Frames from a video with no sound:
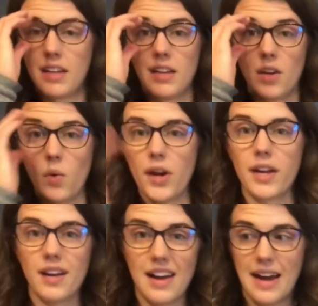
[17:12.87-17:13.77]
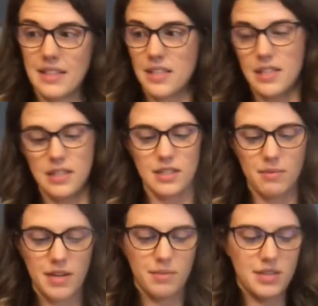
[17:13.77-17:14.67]
Wearing glasses,
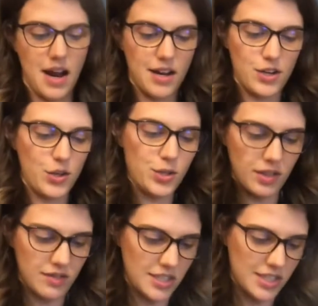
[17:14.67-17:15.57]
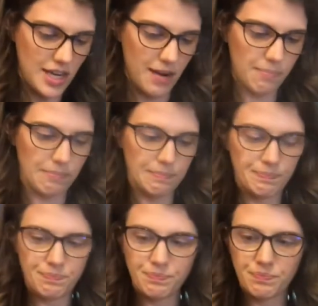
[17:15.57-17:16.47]
sometimes not conducive to steam.
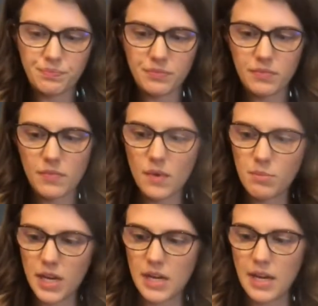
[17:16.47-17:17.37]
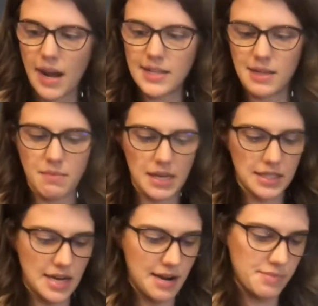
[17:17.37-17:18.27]
Getting it nice and mixed
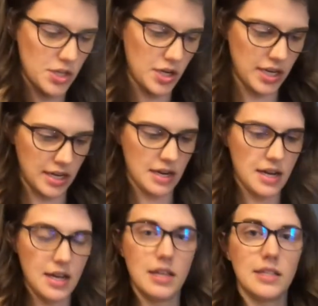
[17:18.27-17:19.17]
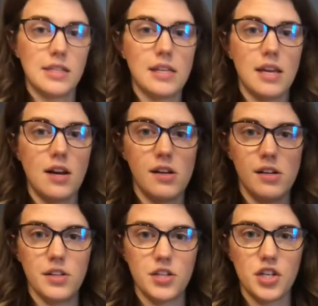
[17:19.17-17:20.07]
up so you can see all
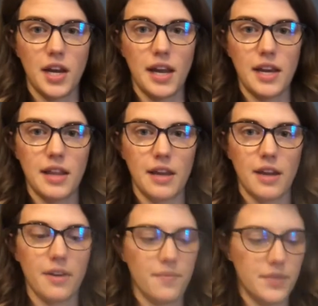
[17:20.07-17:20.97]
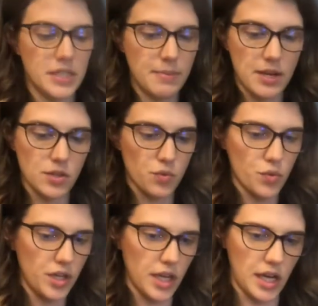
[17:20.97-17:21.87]
the chicken in there. It smells
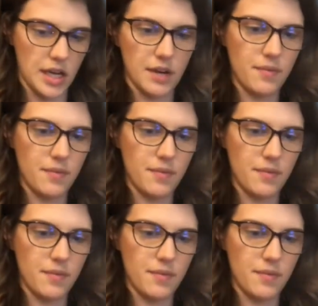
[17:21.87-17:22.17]
really good.